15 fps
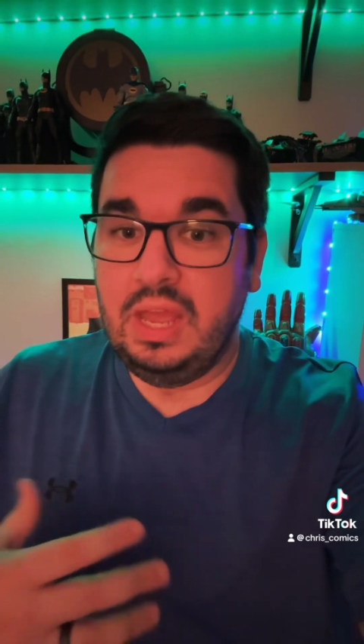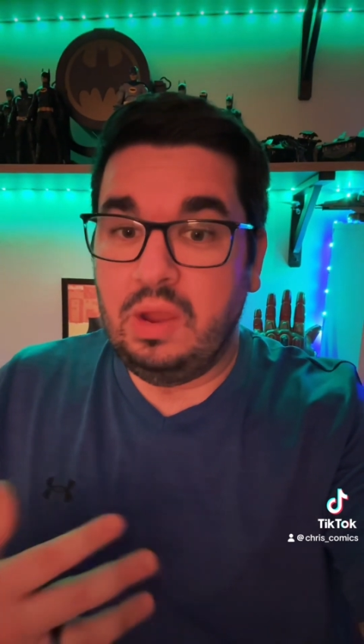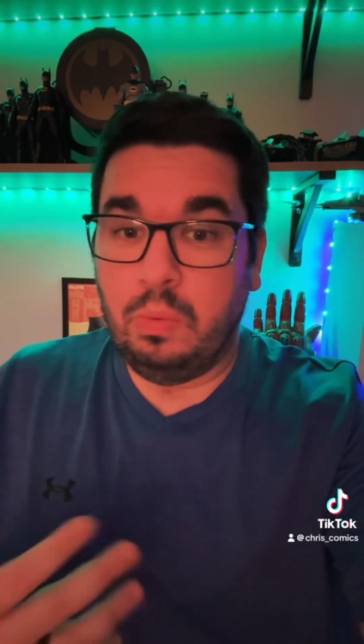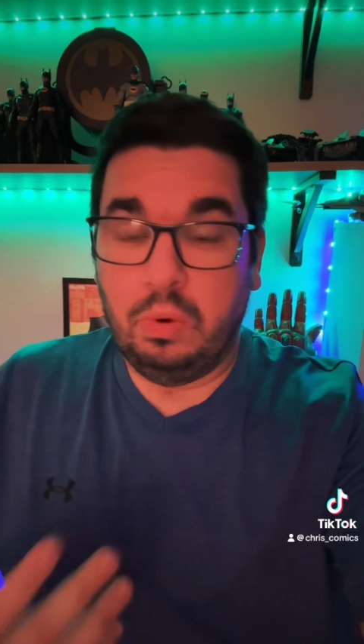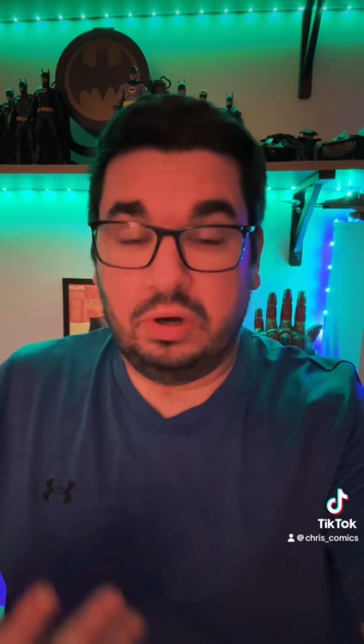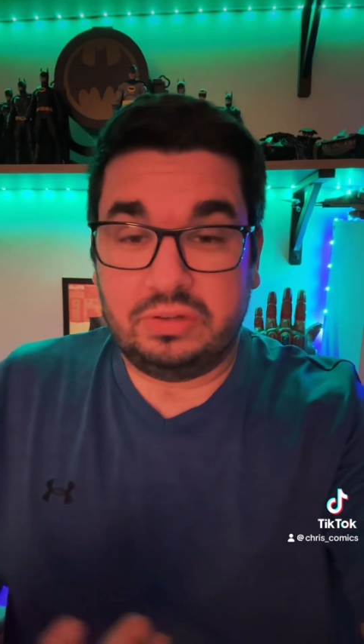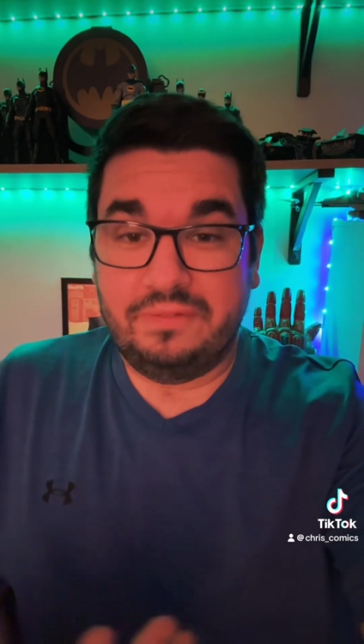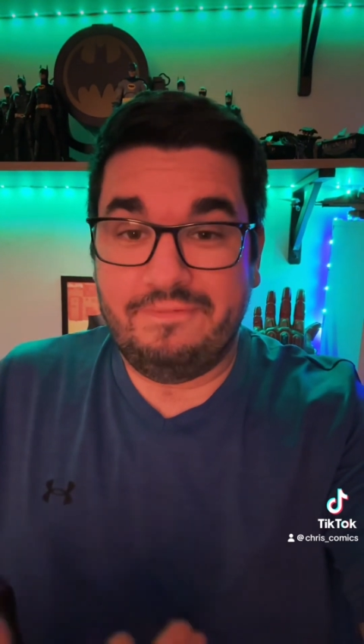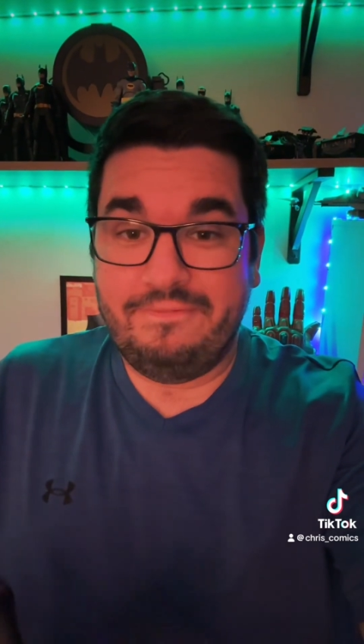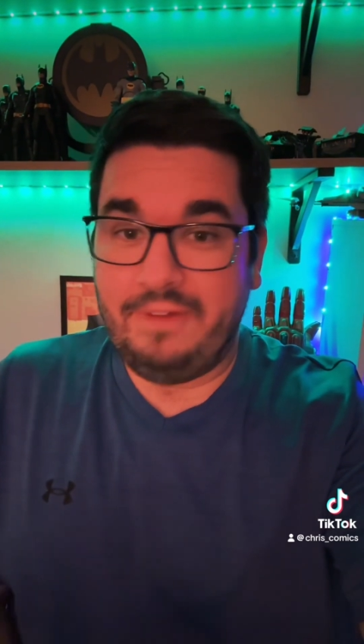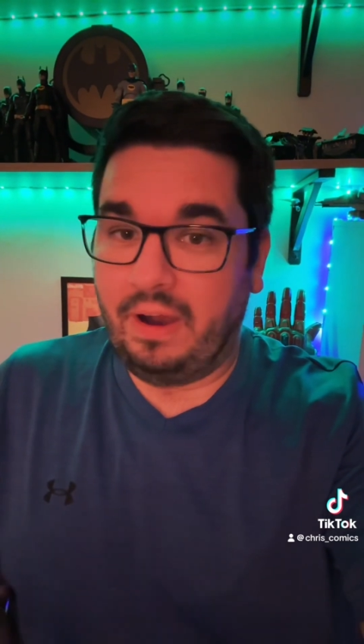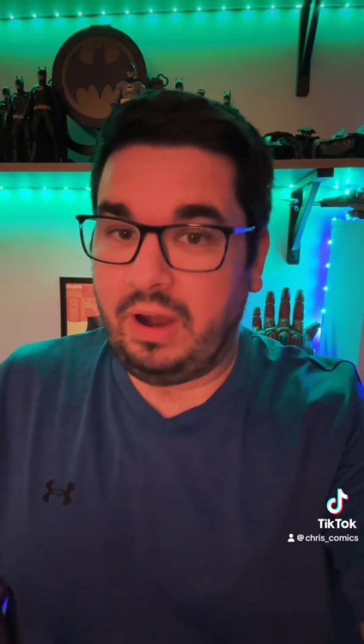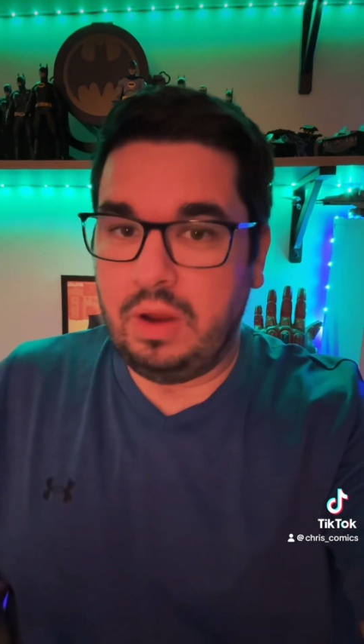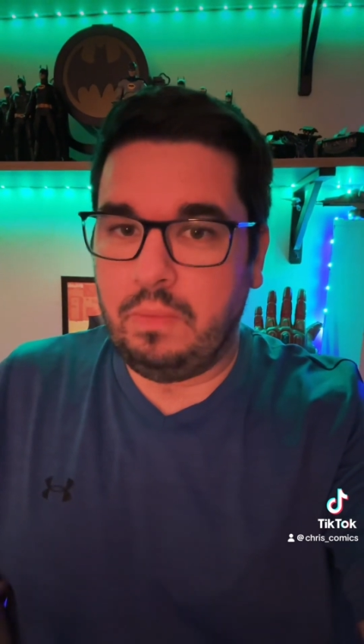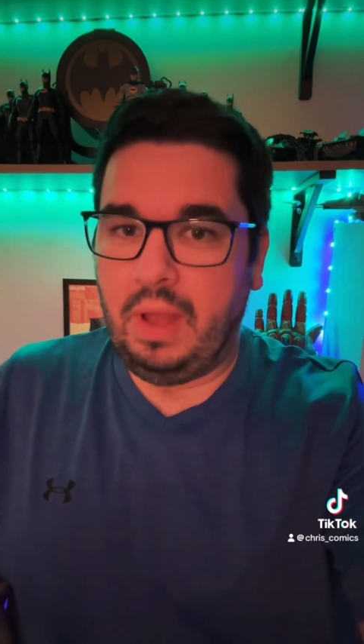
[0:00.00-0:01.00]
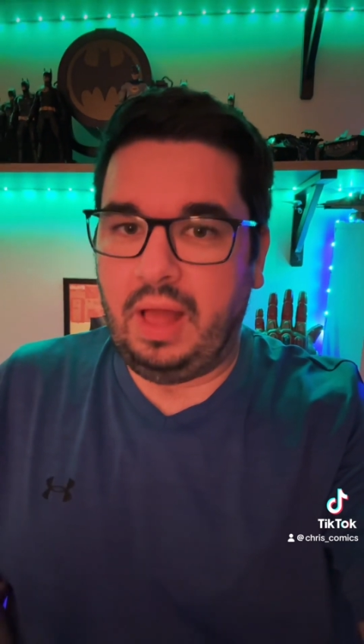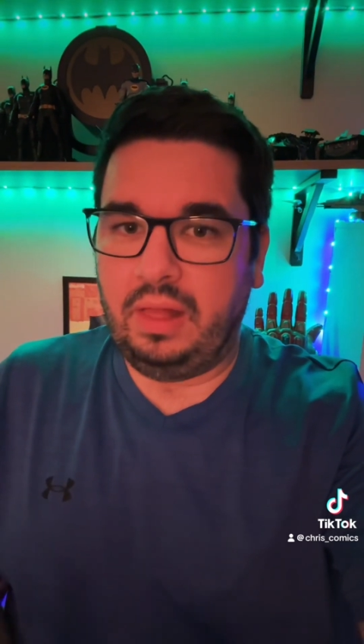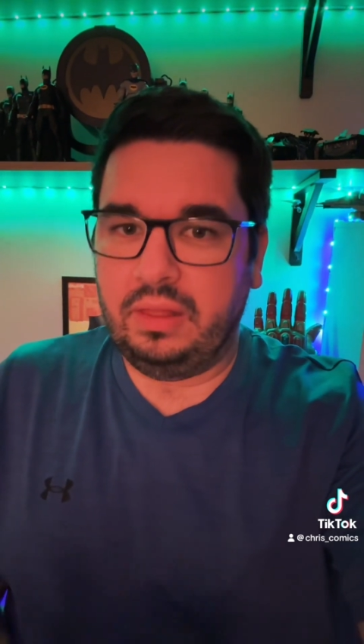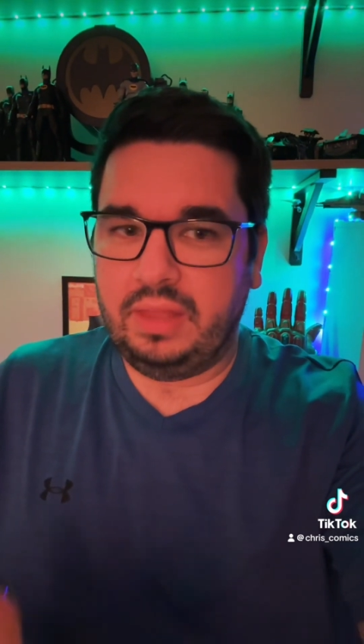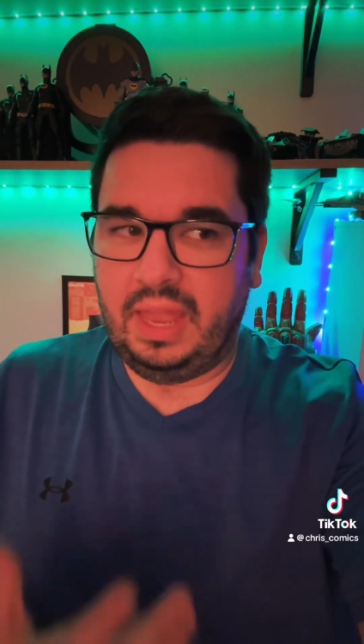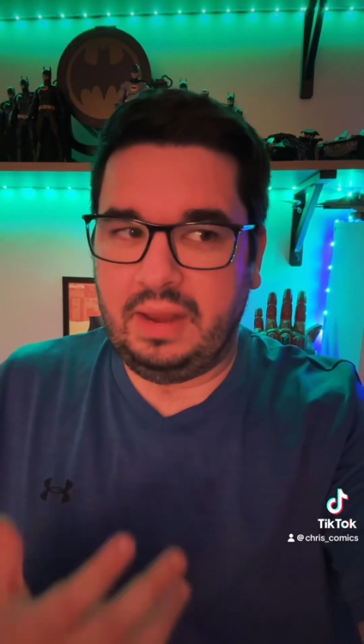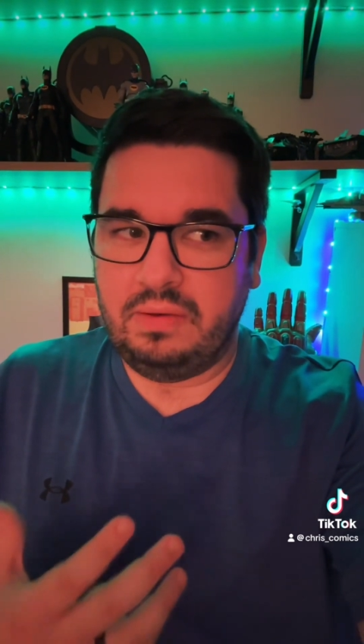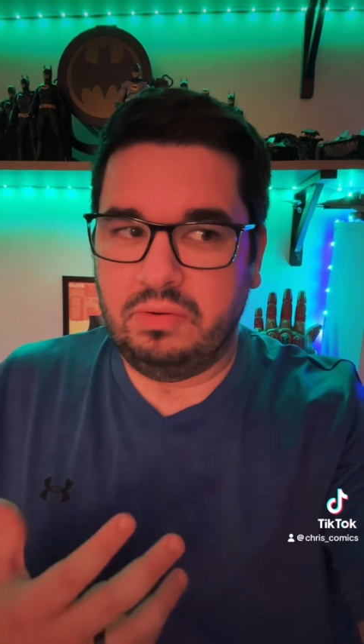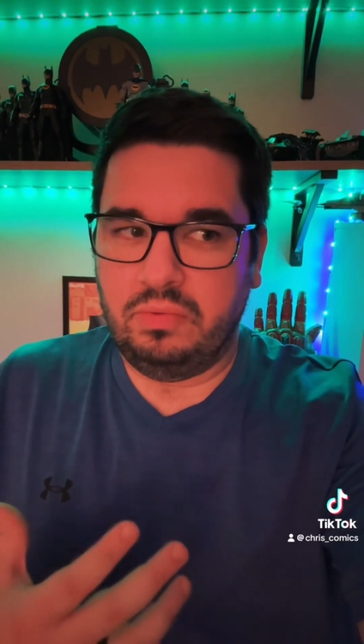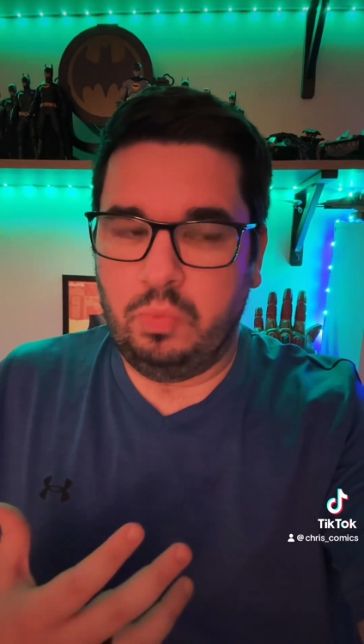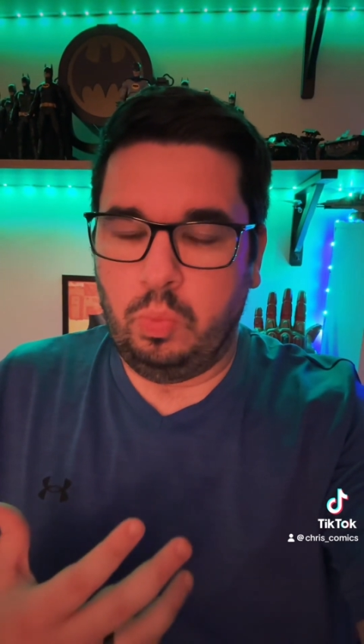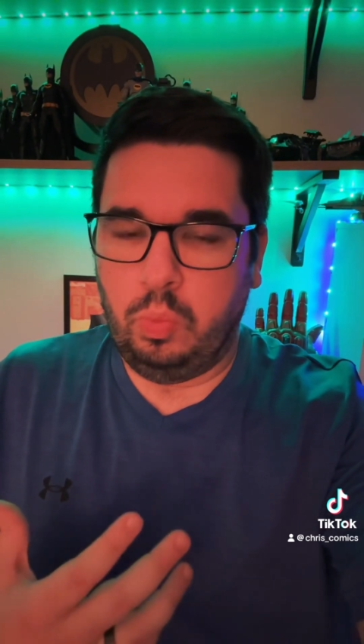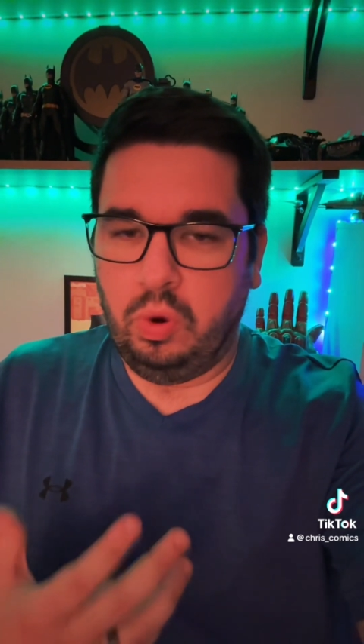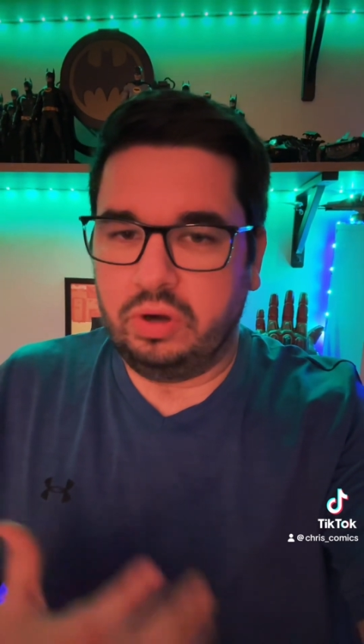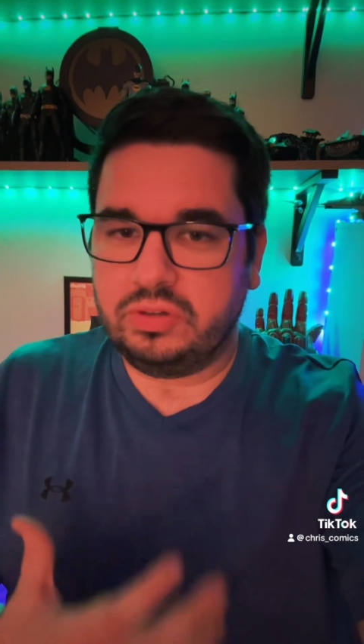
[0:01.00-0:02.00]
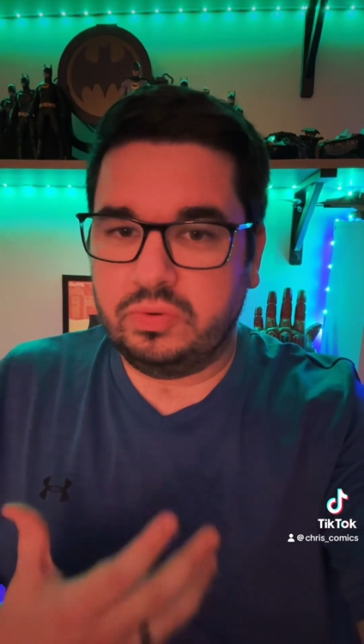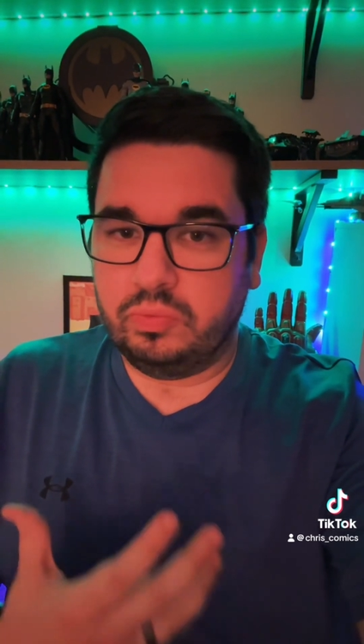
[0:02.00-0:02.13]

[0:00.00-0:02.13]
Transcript: worked very well and worked,